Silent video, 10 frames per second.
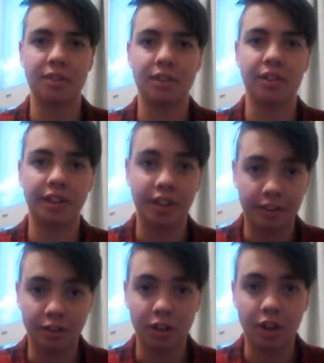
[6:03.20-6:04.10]
still think that
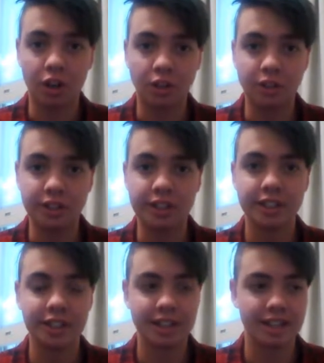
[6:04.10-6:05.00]
I've got a cold
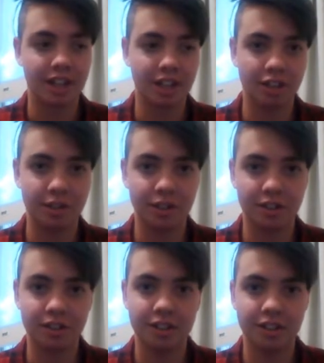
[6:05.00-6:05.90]
that is now going
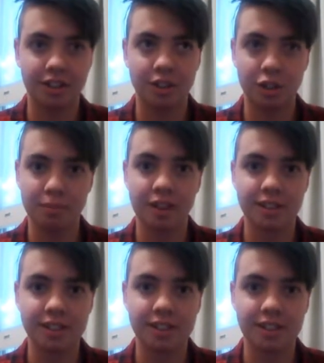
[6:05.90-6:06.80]
on 2
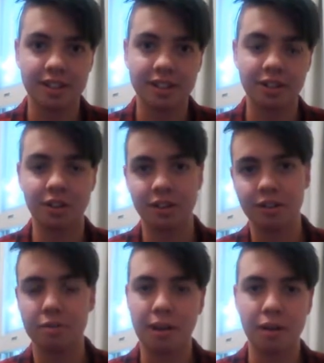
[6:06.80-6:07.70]
months, or
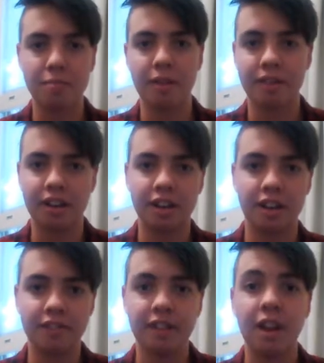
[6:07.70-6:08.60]
about a month and a half.